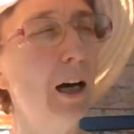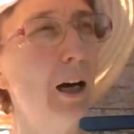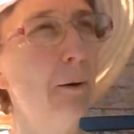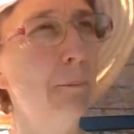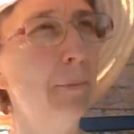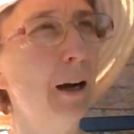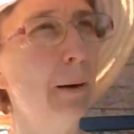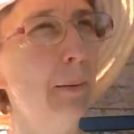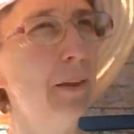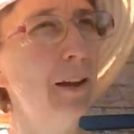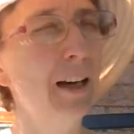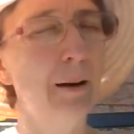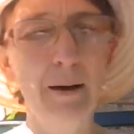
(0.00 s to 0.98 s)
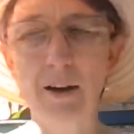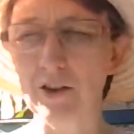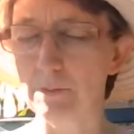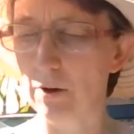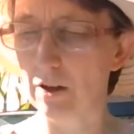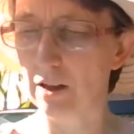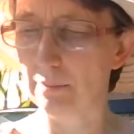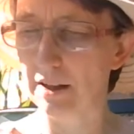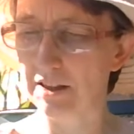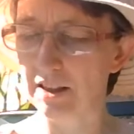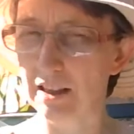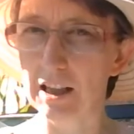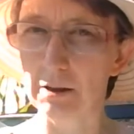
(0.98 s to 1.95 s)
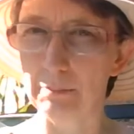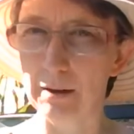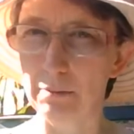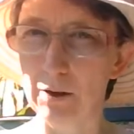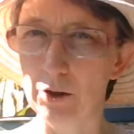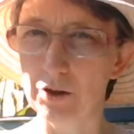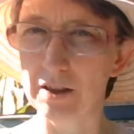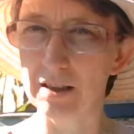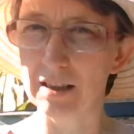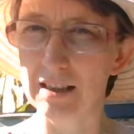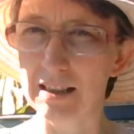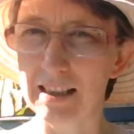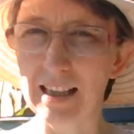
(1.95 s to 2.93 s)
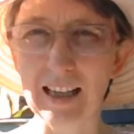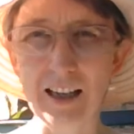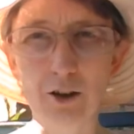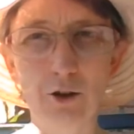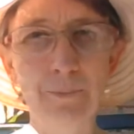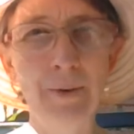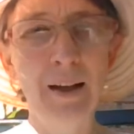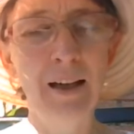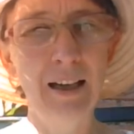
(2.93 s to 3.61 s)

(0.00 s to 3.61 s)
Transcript: I think I may have spoken about it a little bit when we looked at Ezekiel,